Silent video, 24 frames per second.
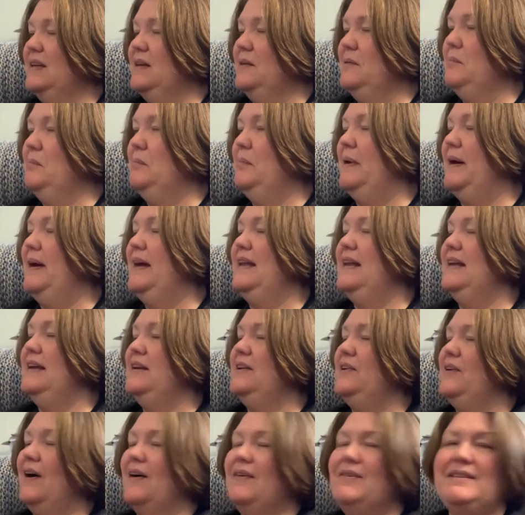But,
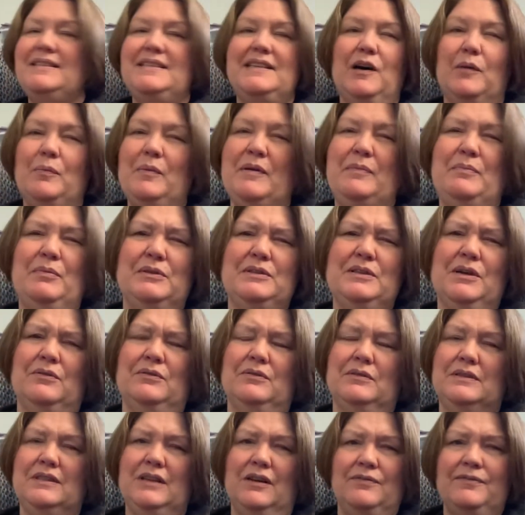I always tell people,
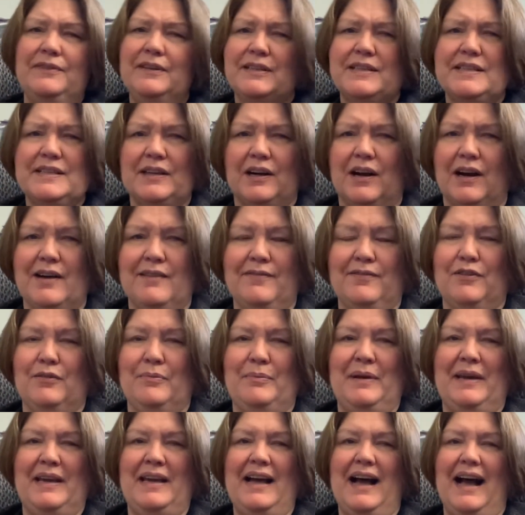don't feel sorry for
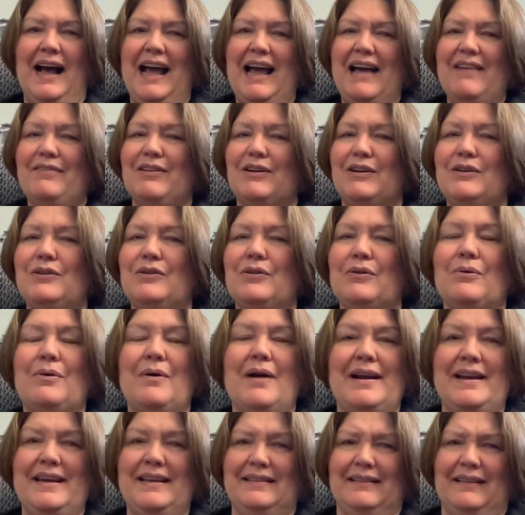me. I have a
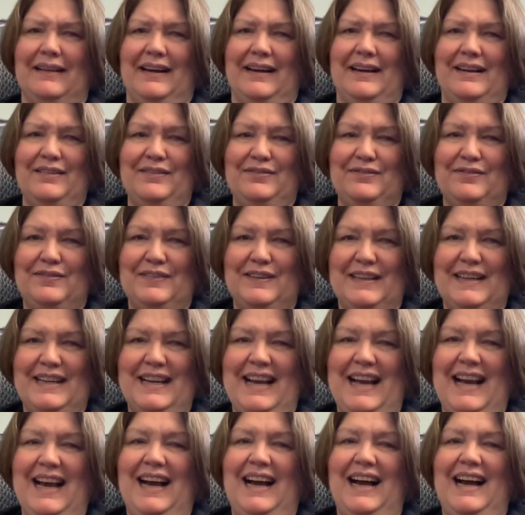great life.
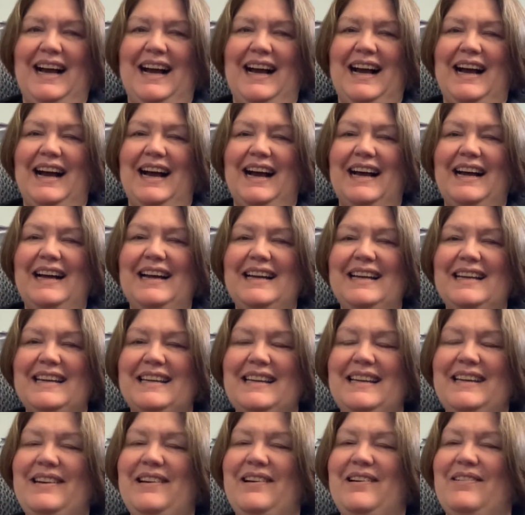I
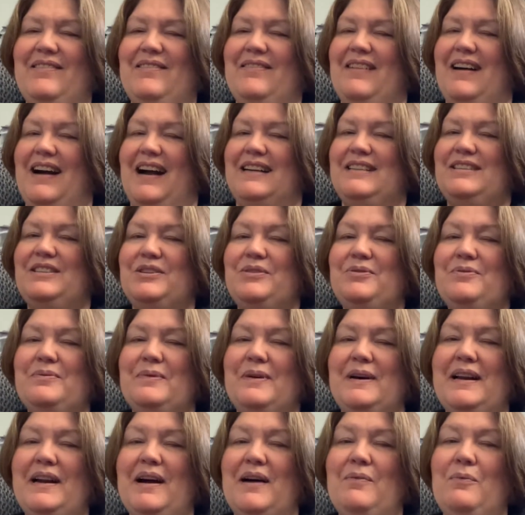do
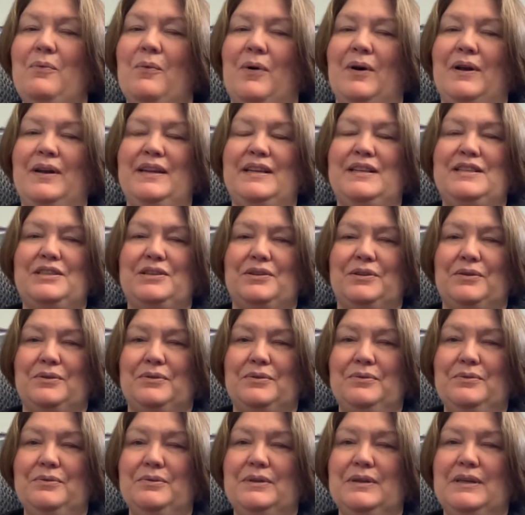what I want to
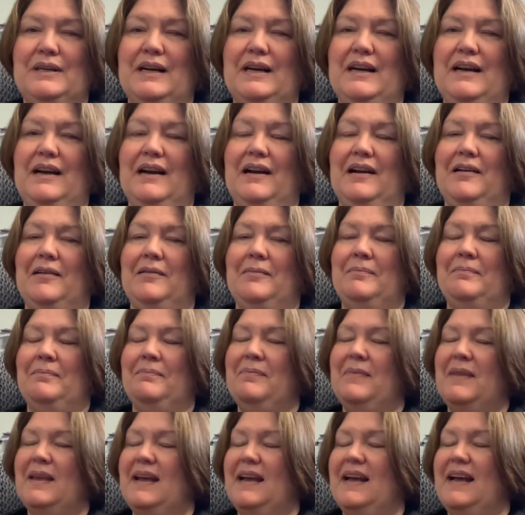do.
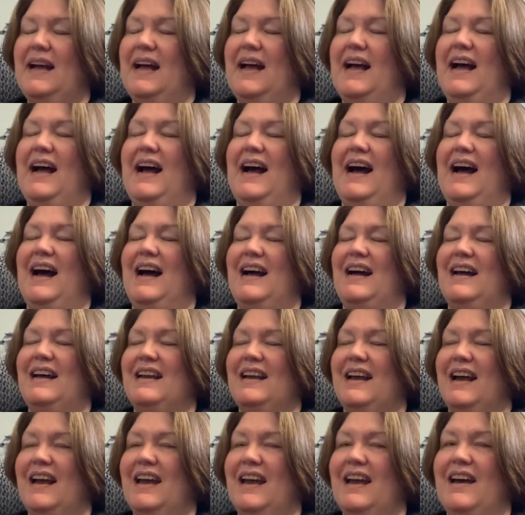I
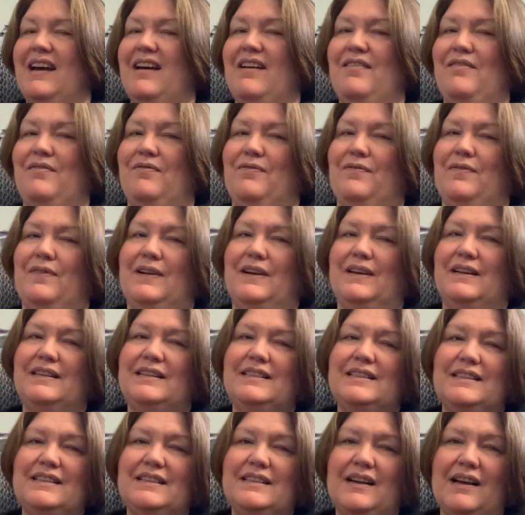have
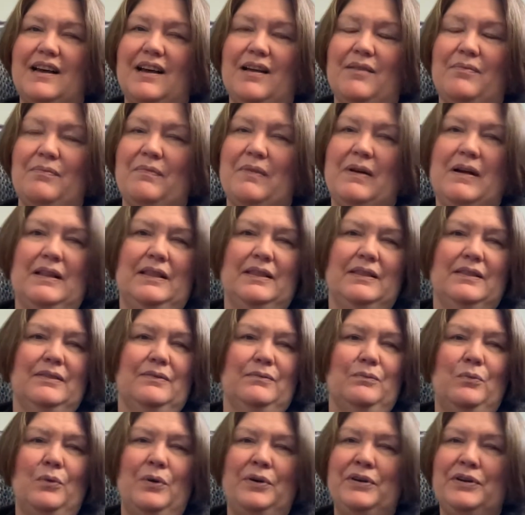a
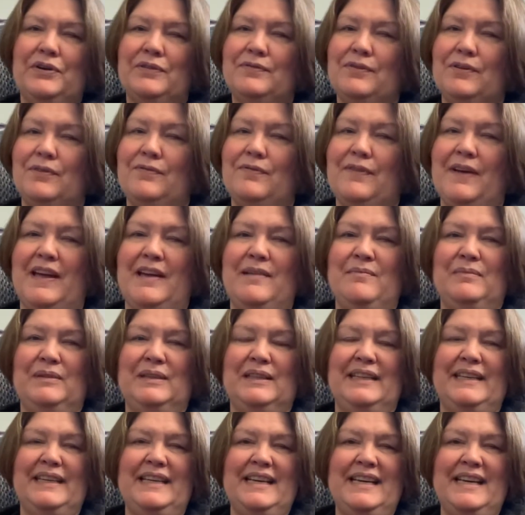wonderful
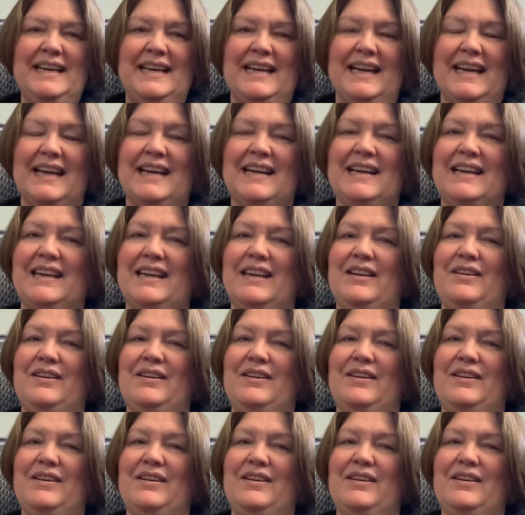family. I